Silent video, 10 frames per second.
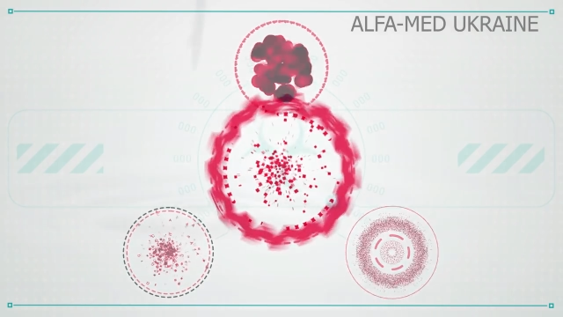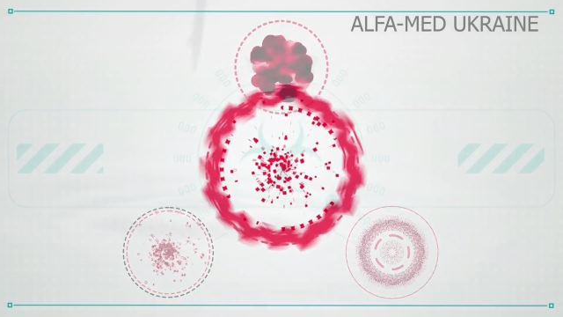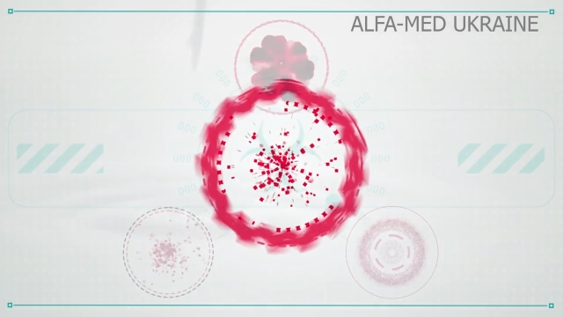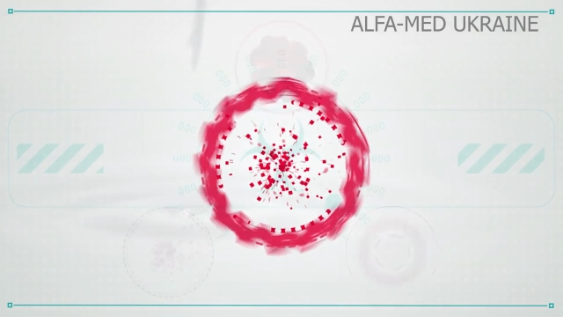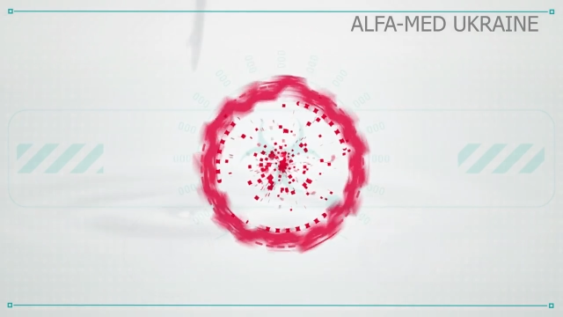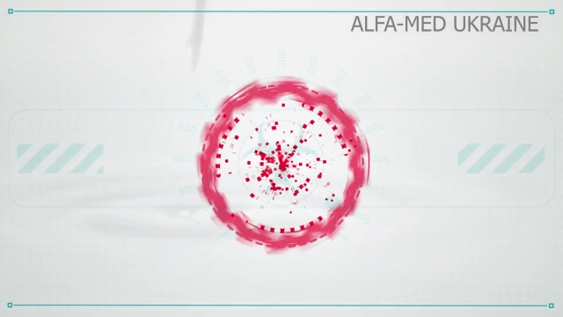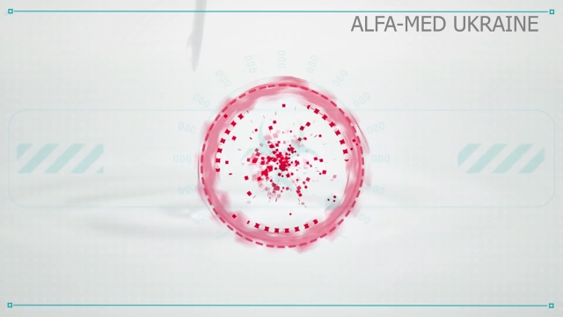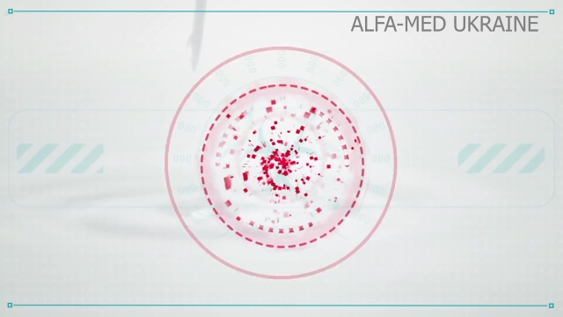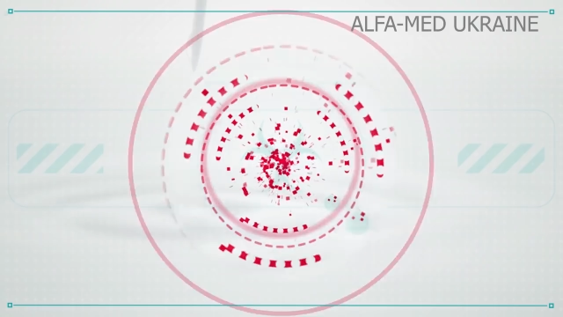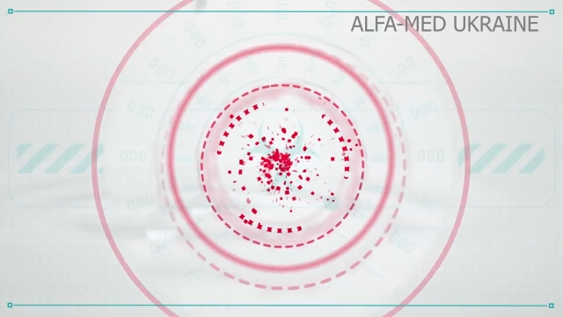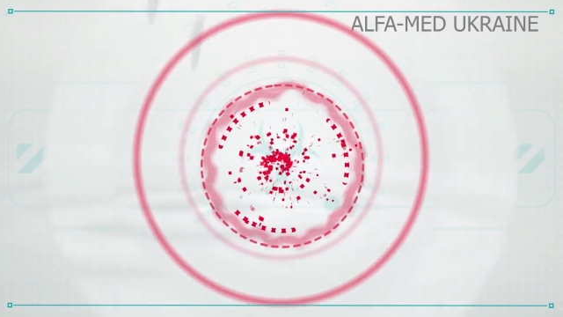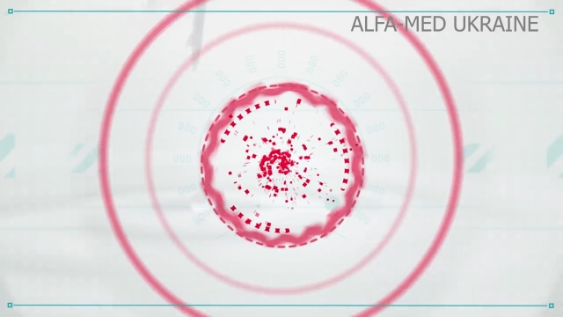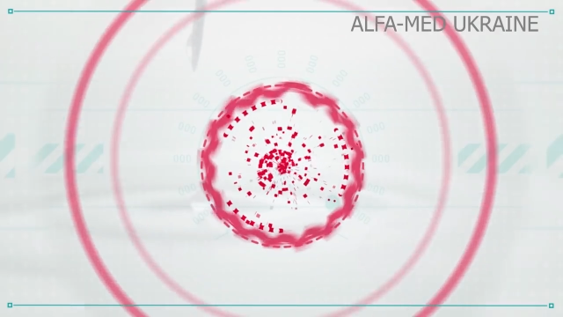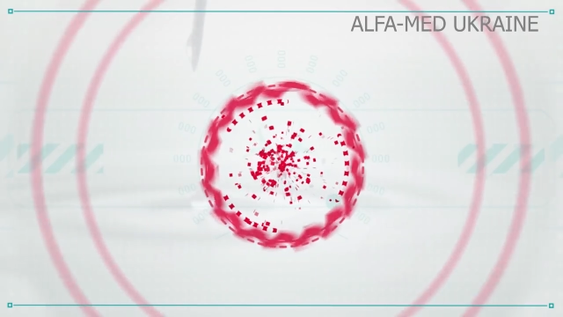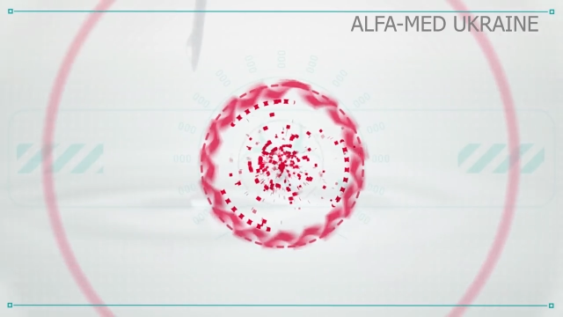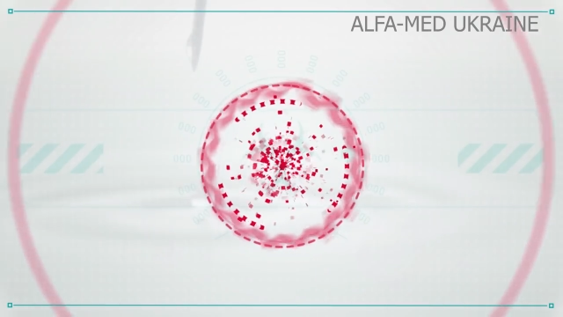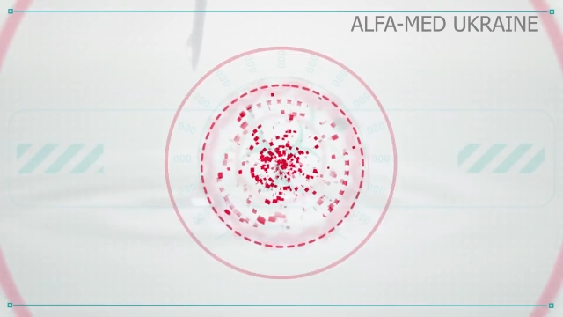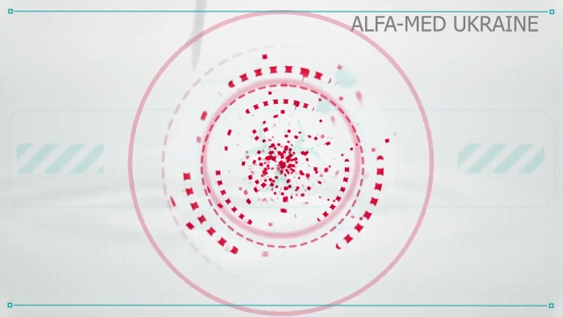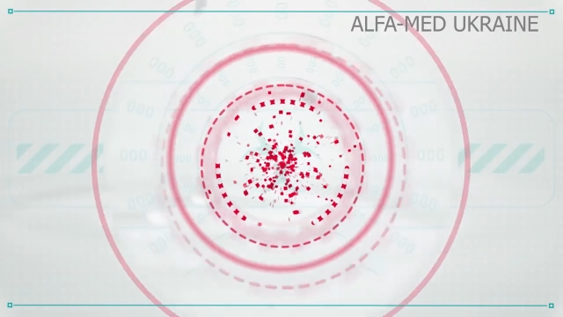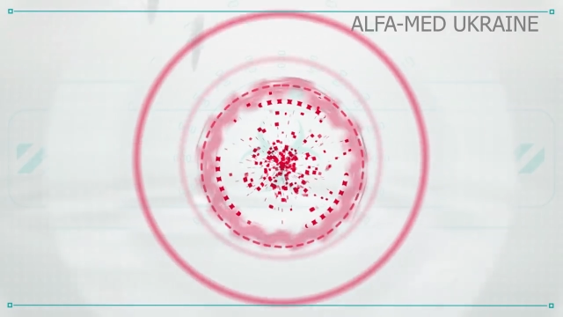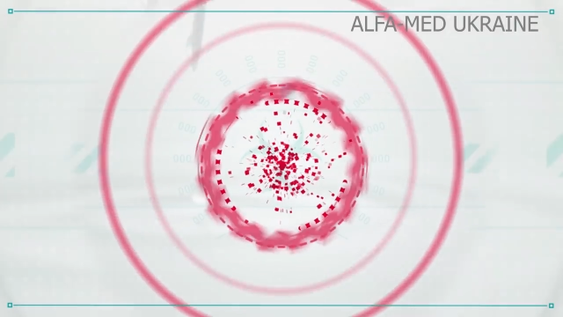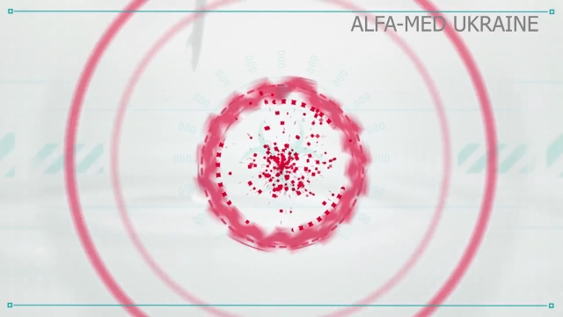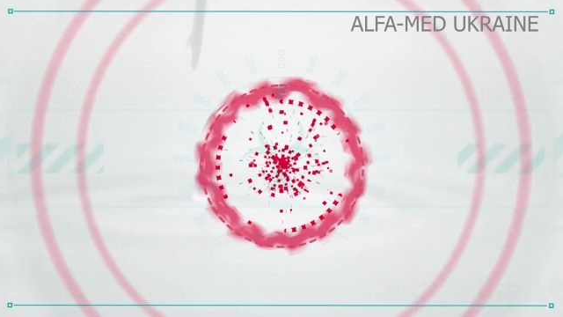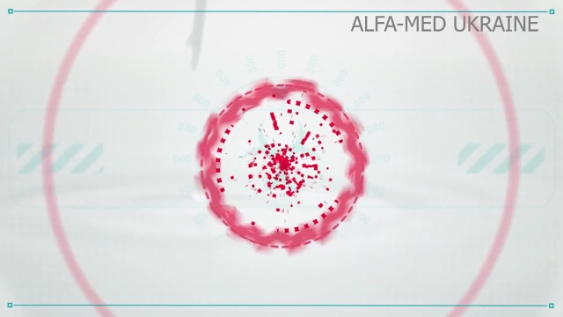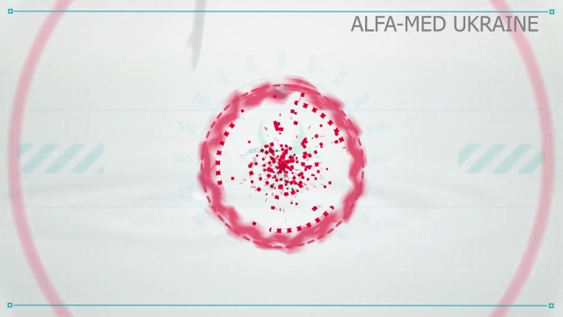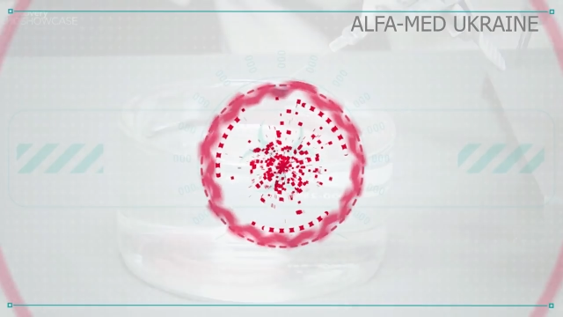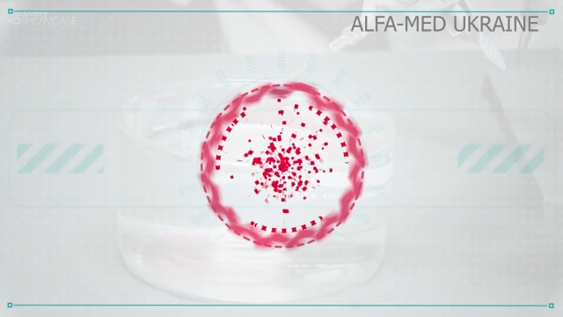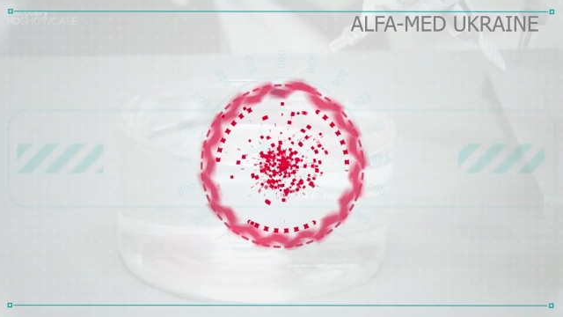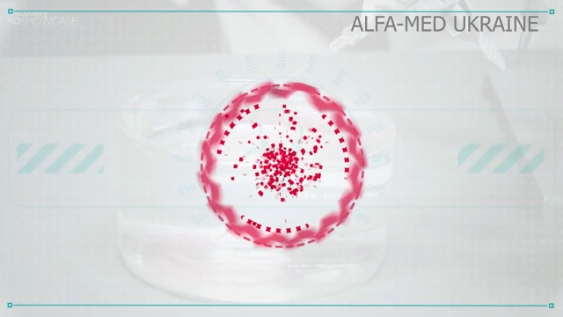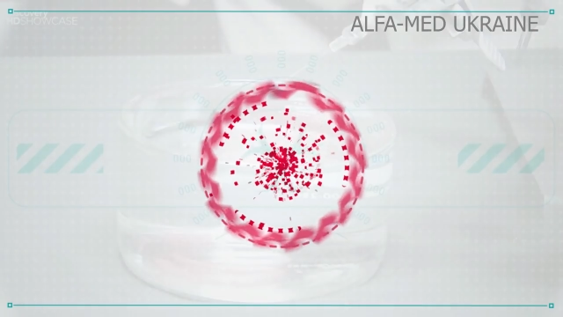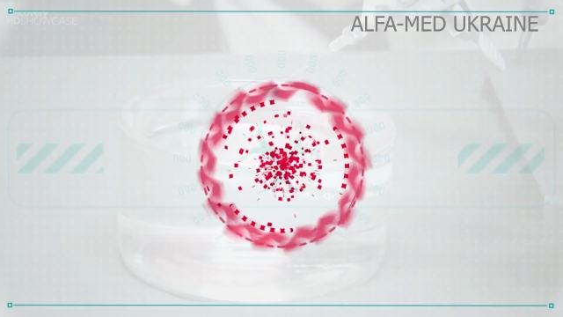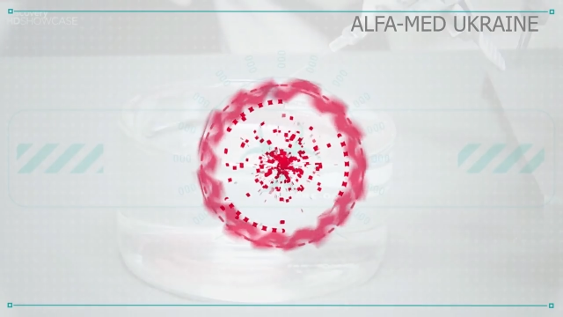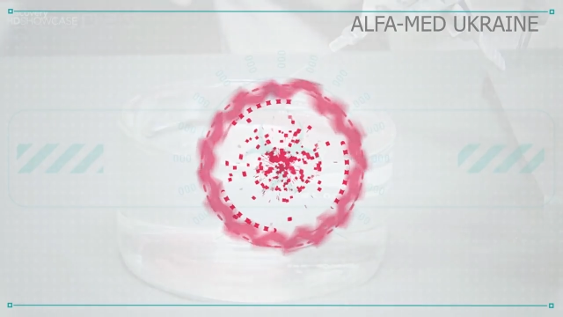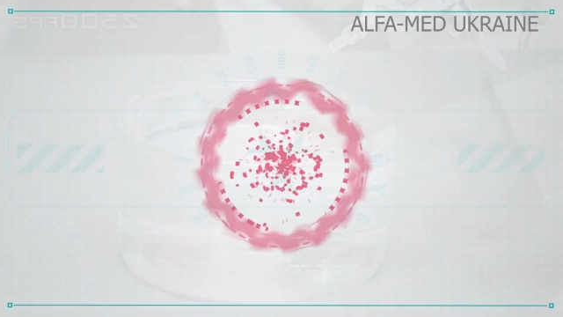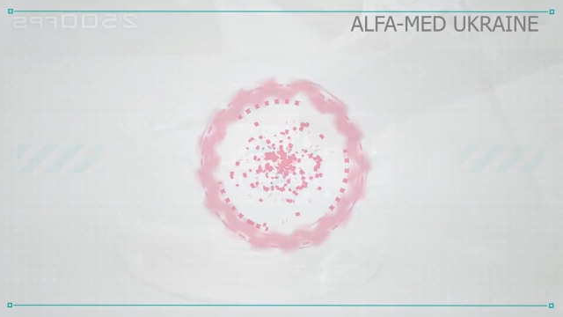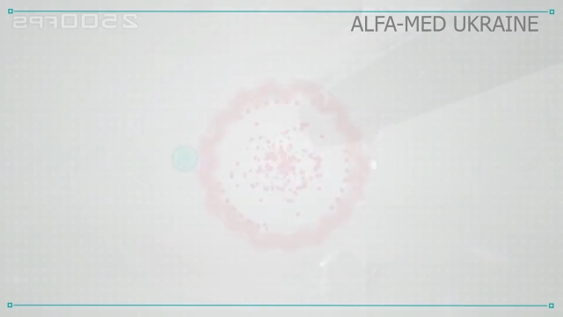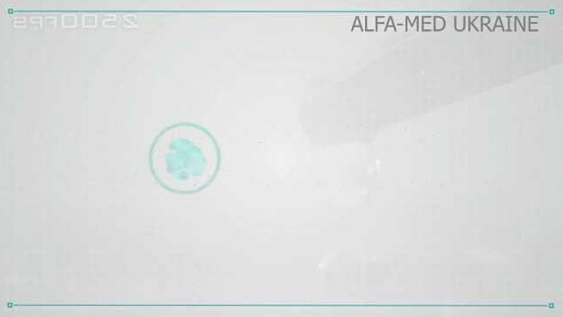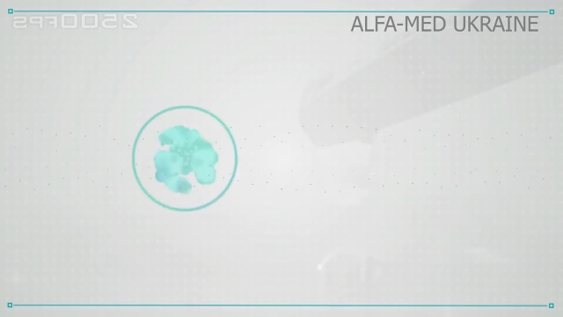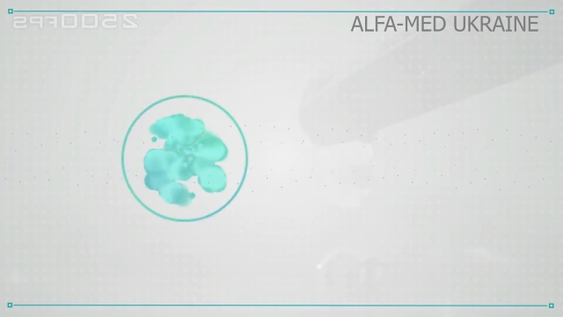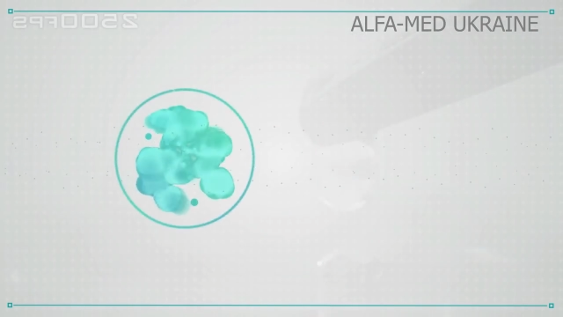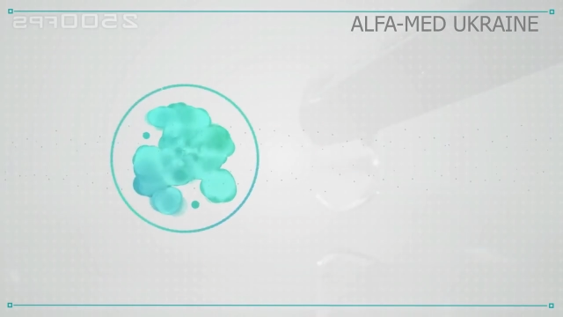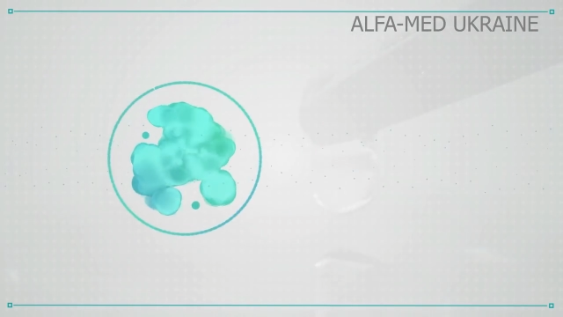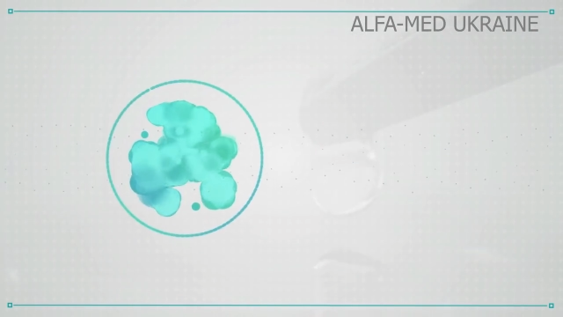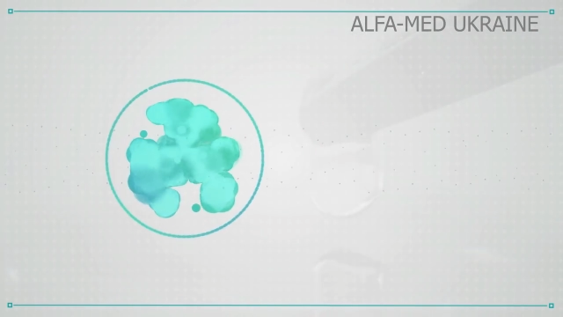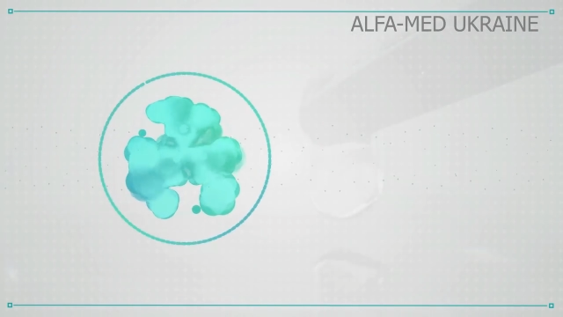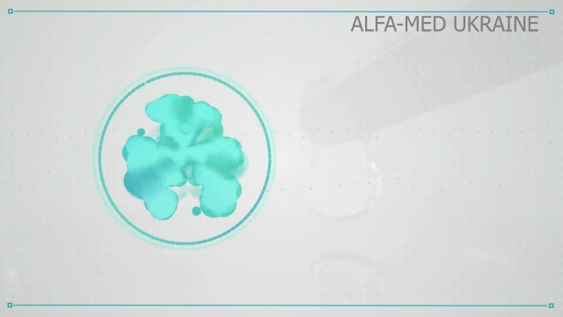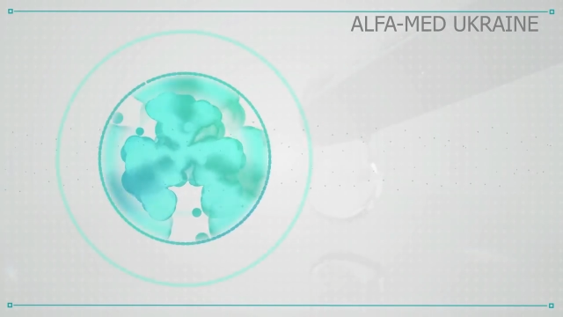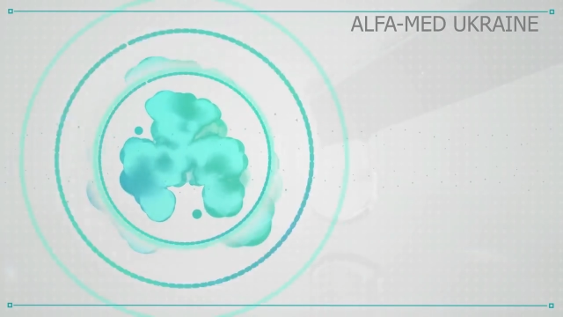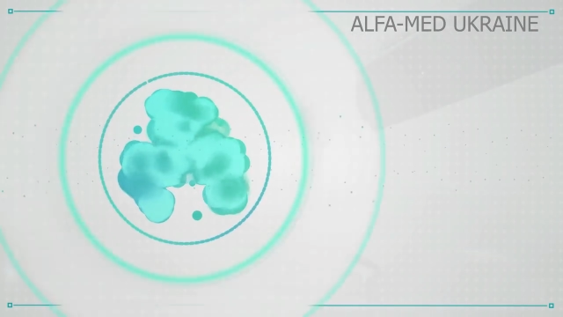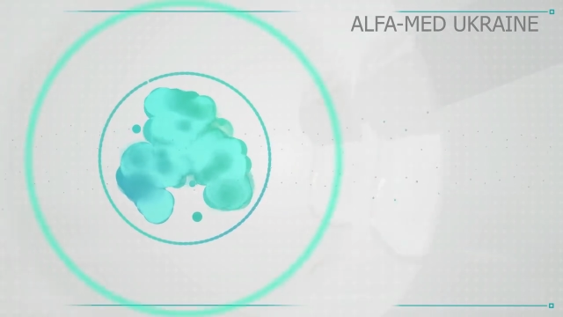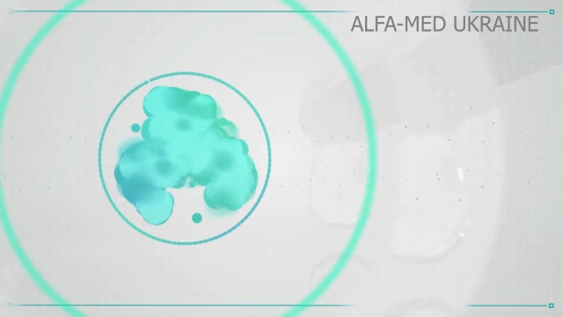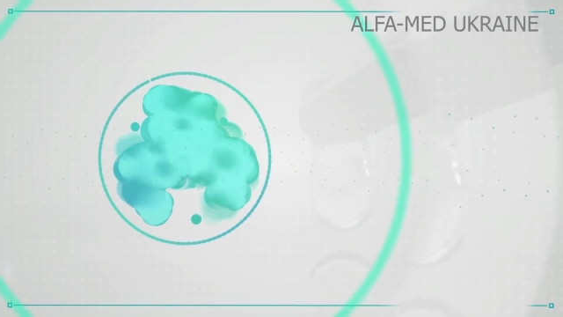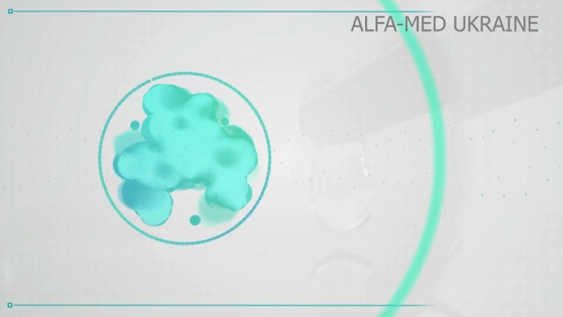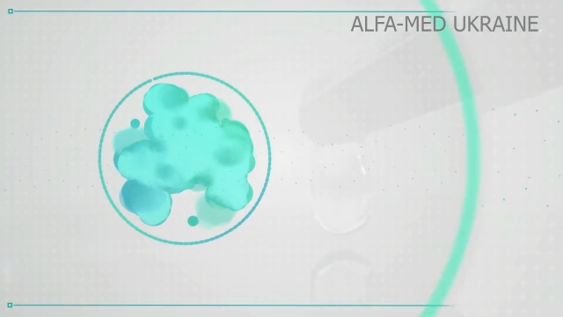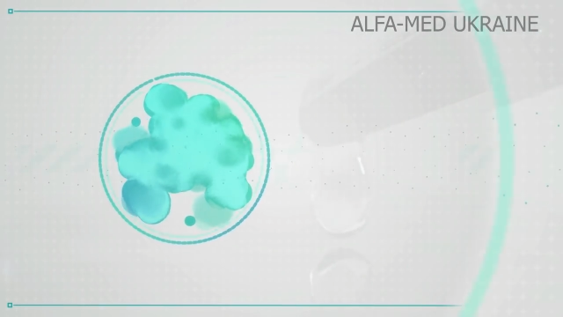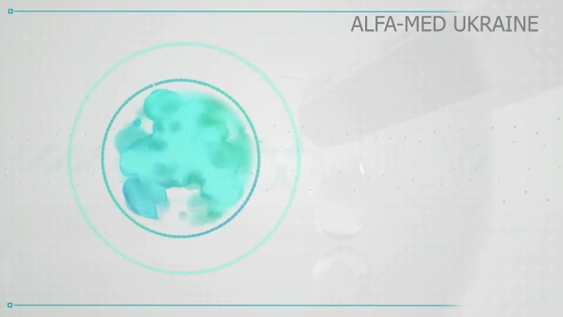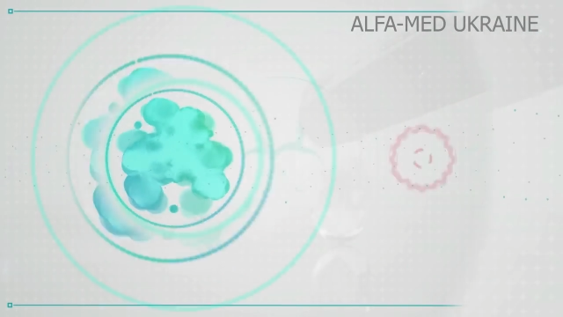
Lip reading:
Nobody's mouth can be seen.